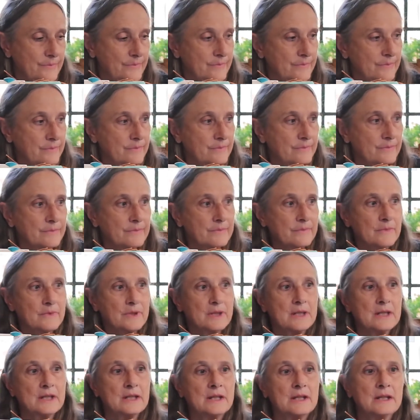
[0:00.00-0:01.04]

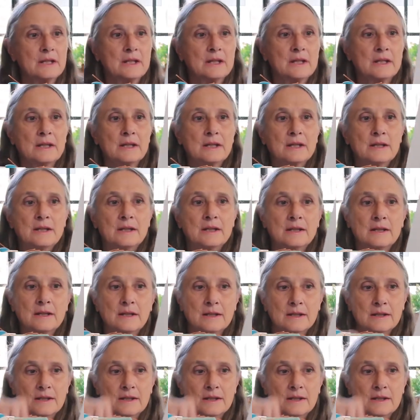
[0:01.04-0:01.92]
No one is speaking in this clip.